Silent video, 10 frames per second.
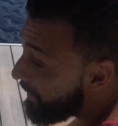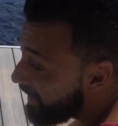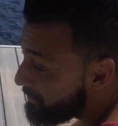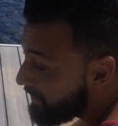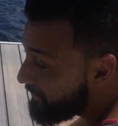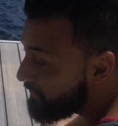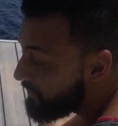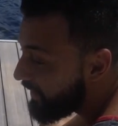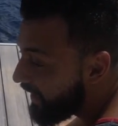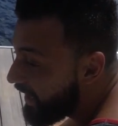out of me. We're gonna
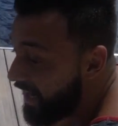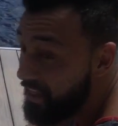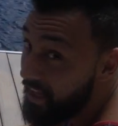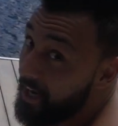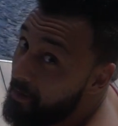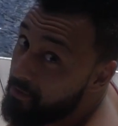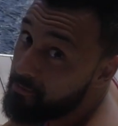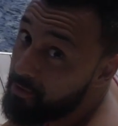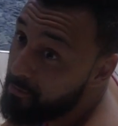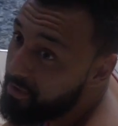do a little challenge. I think I
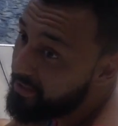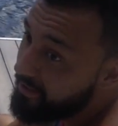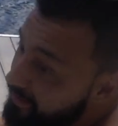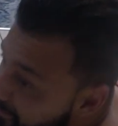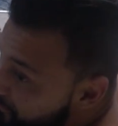almost pooped. You